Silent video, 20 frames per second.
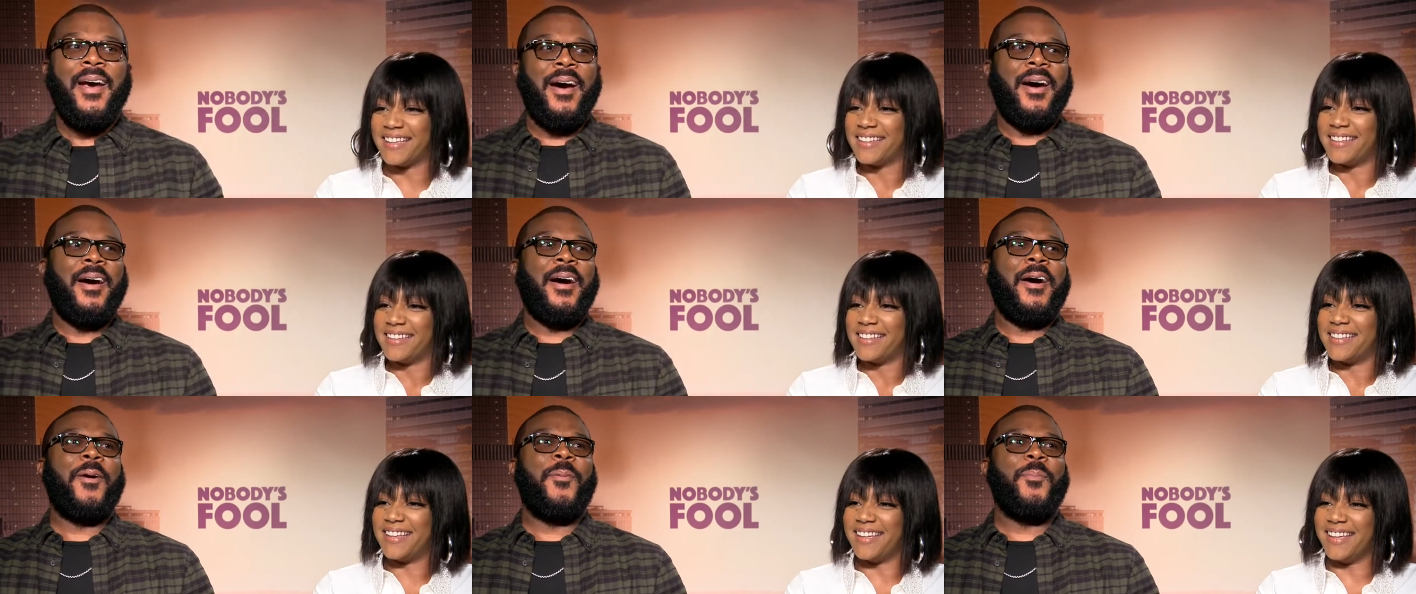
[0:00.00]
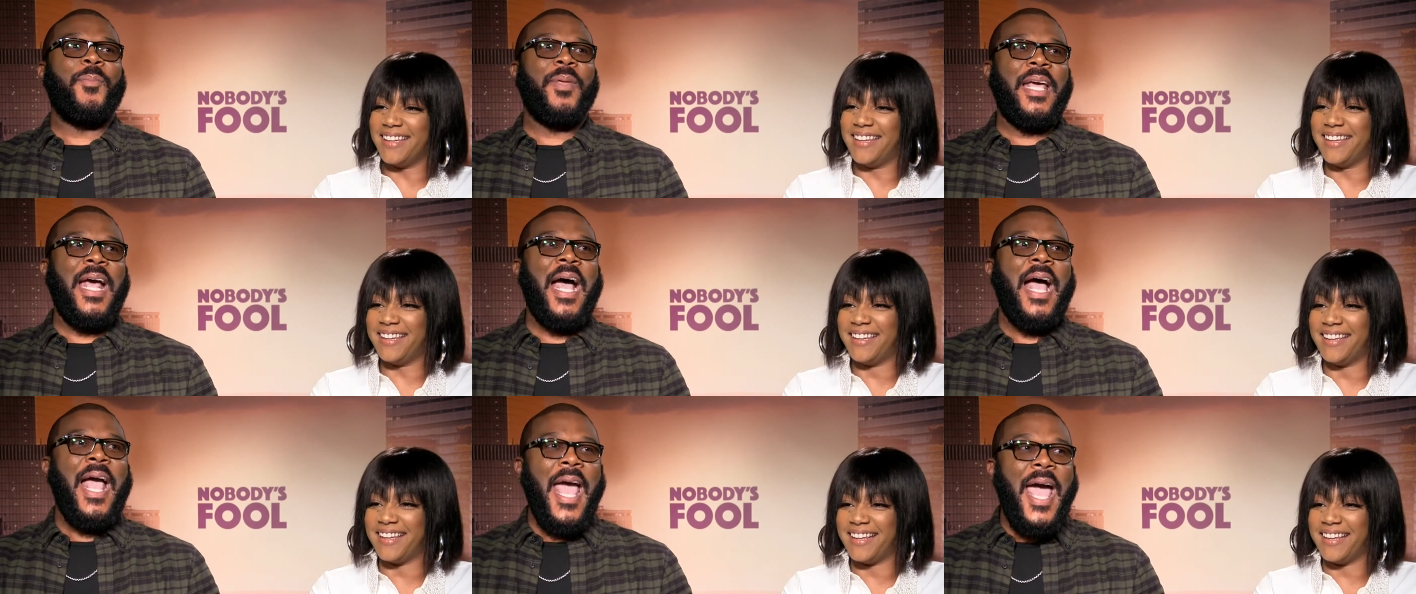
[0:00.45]
Speaker 1: uh,
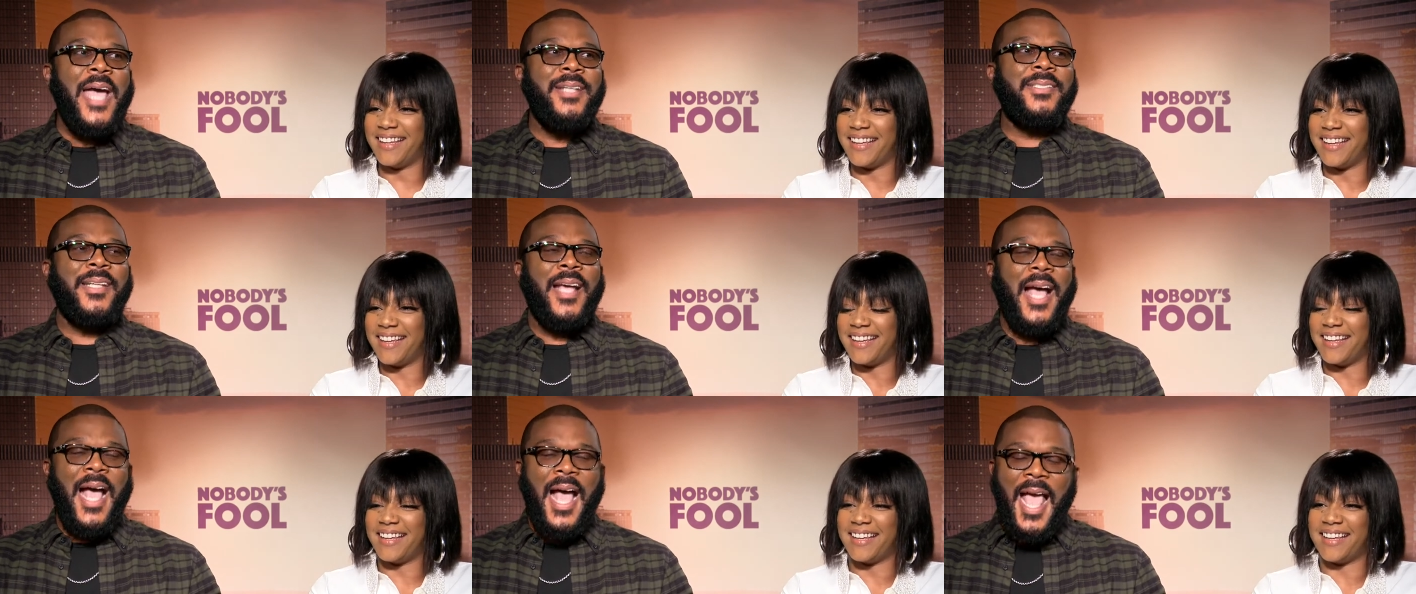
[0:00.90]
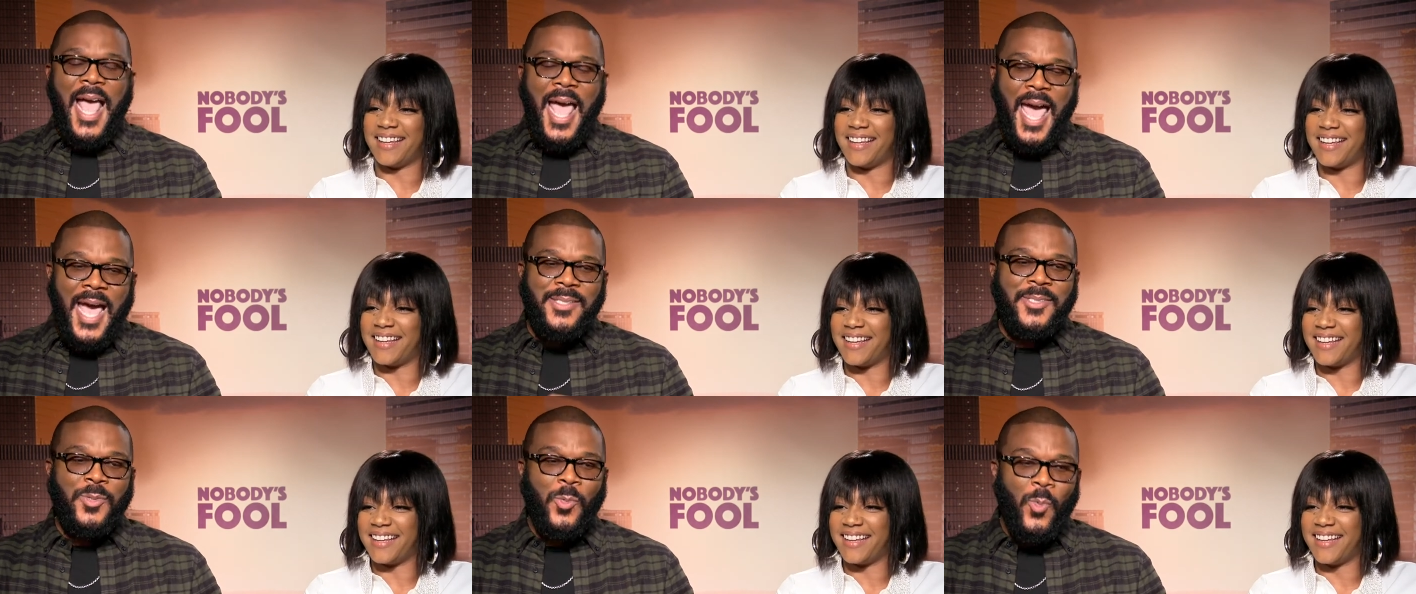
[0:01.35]
I had to, I
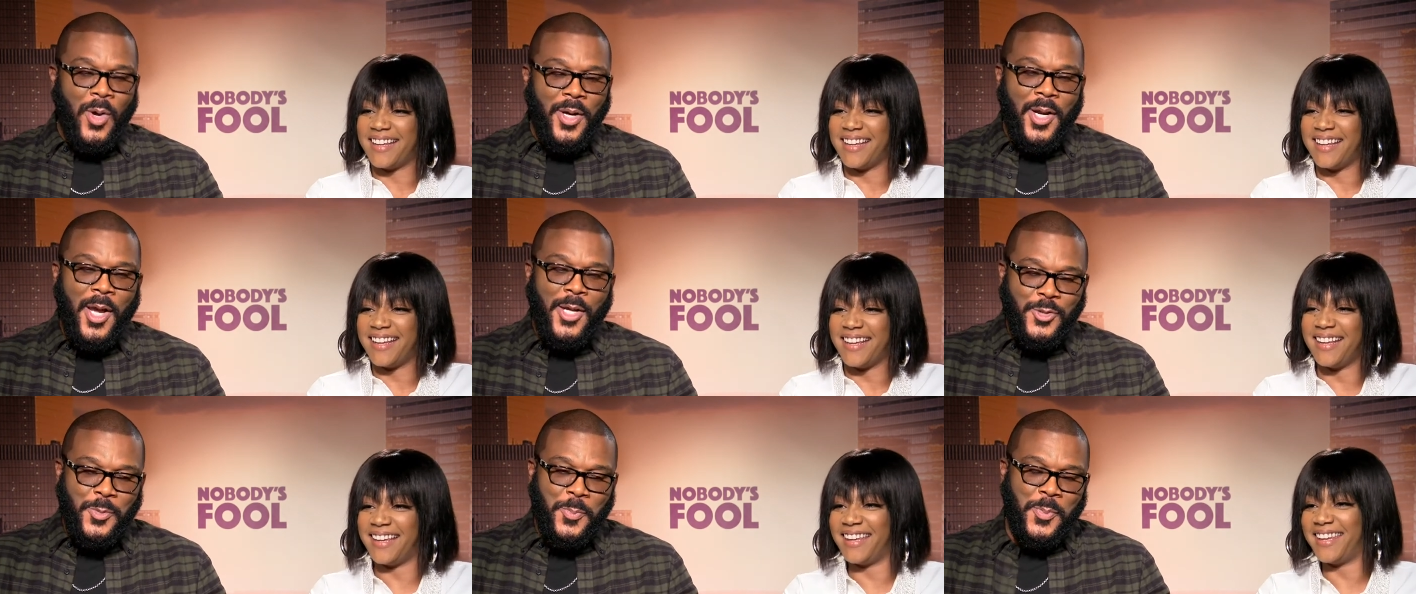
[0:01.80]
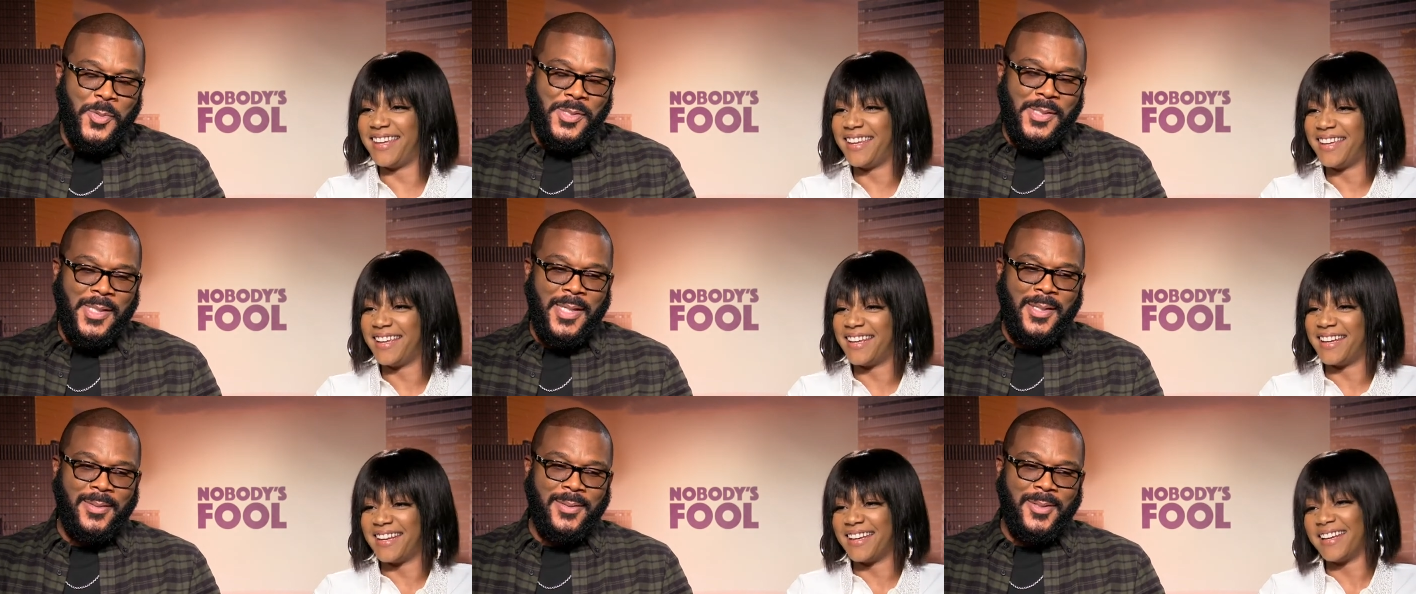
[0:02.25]
had to one hundred
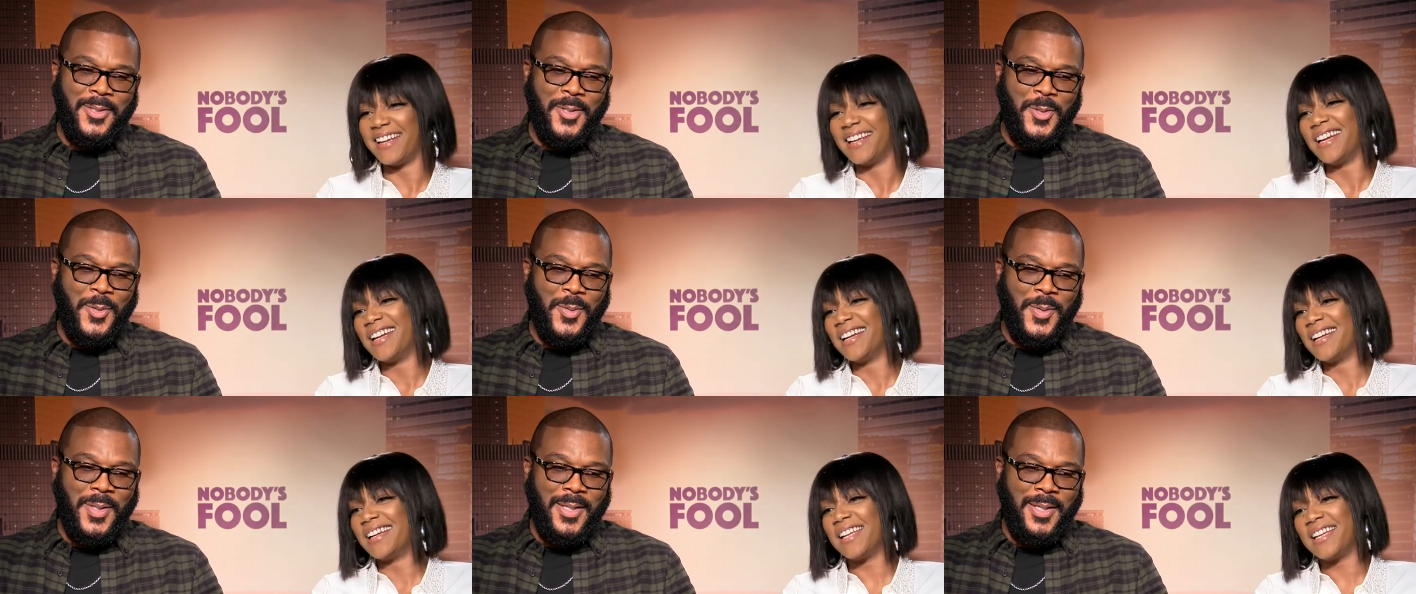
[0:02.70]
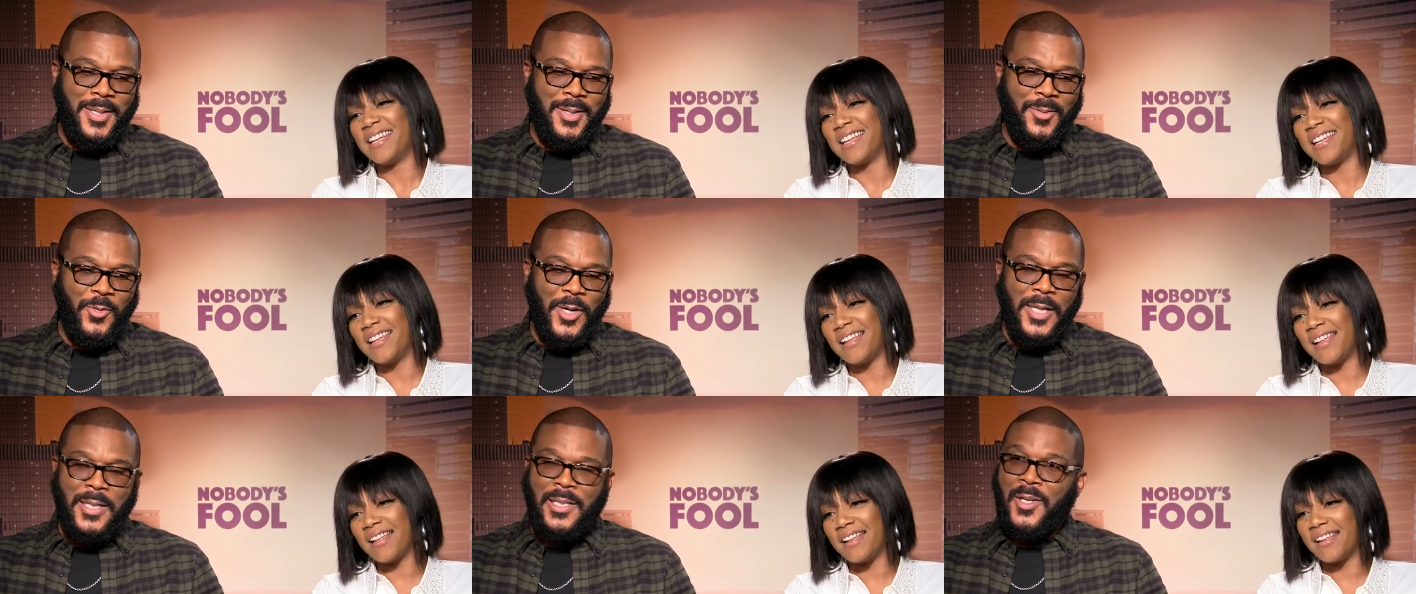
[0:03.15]
percent go
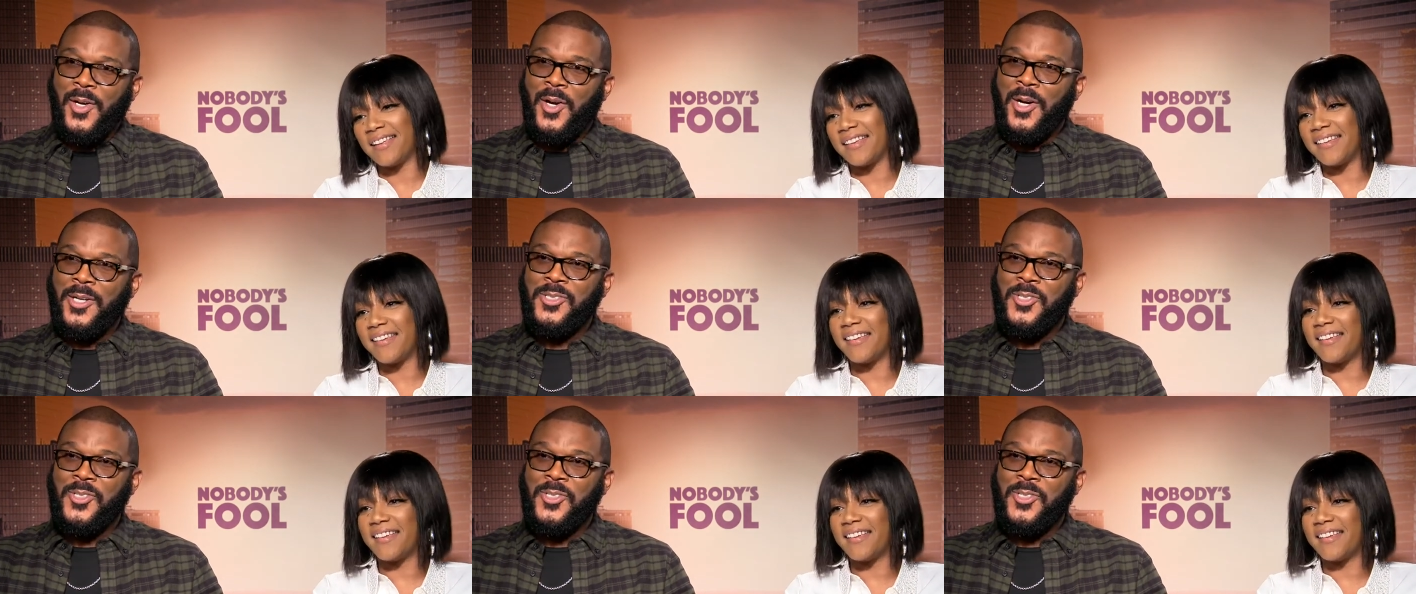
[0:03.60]
uh, rated R.